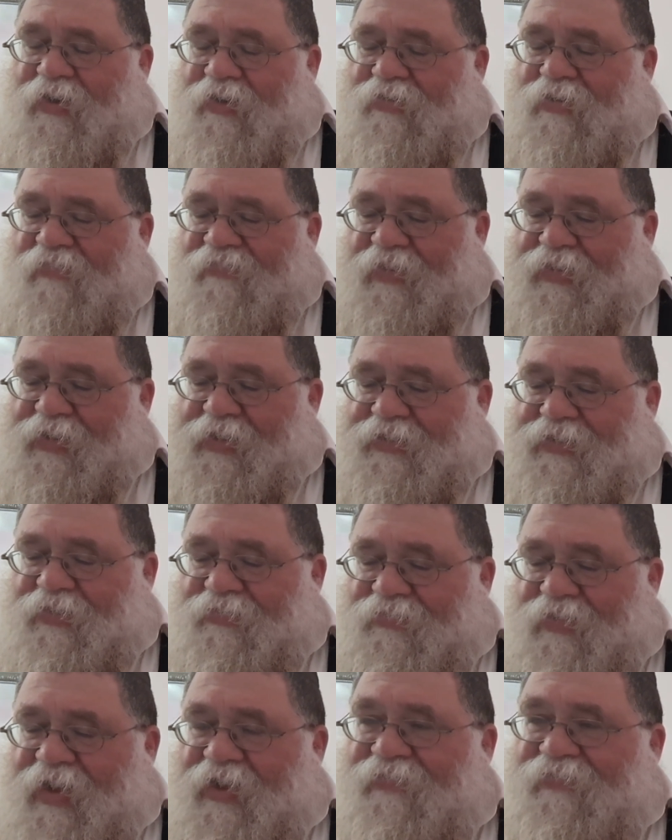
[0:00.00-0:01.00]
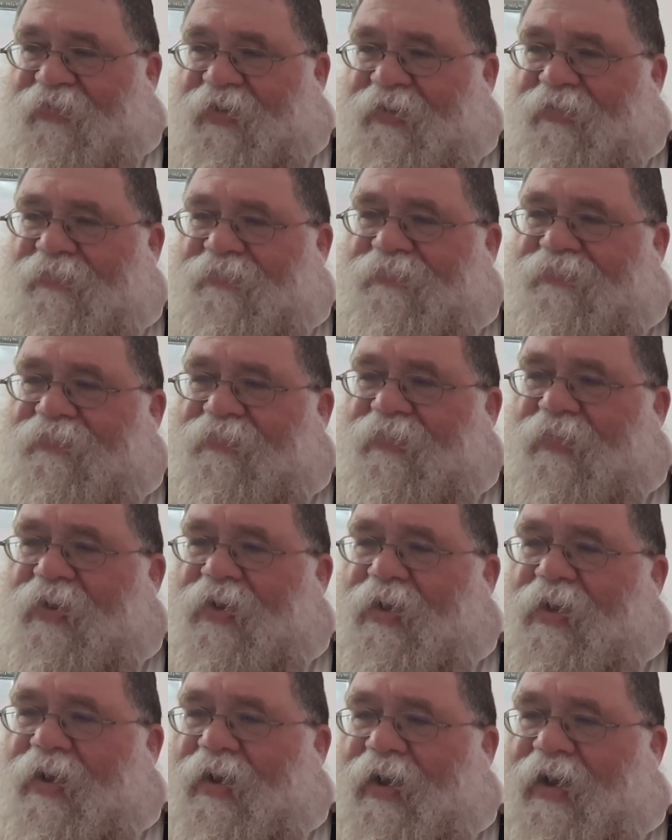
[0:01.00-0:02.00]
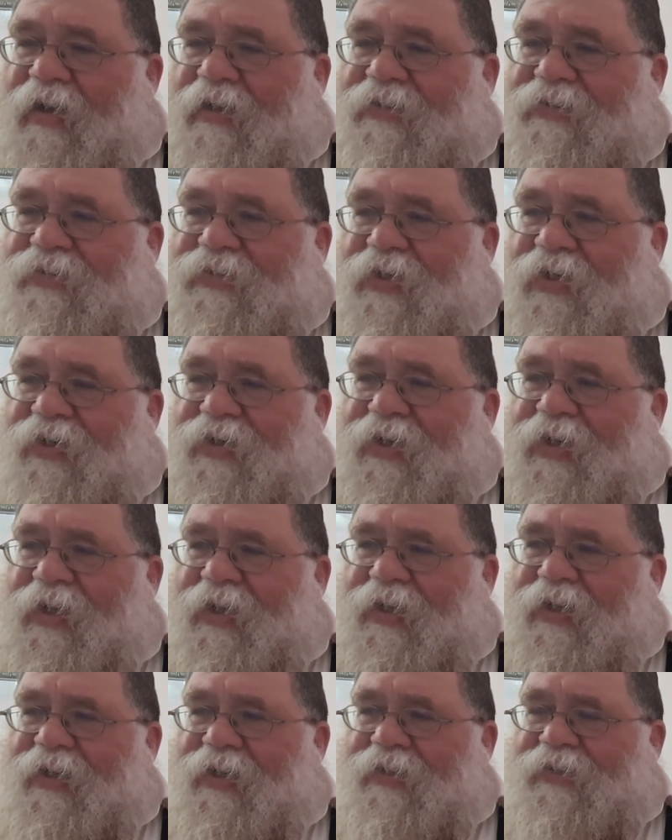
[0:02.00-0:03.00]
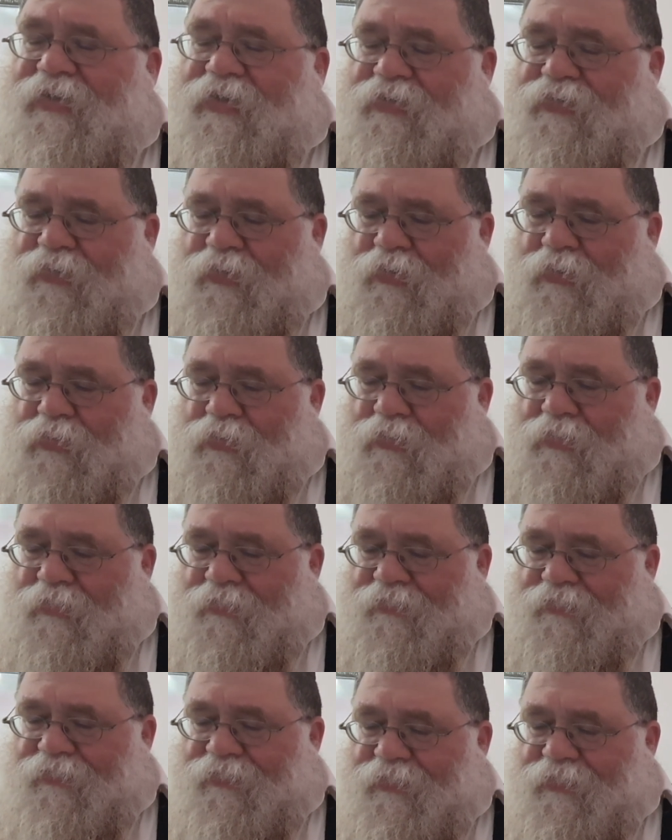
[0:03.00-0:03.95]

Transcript: Orev, I think, is a raven. Achzori is cruel.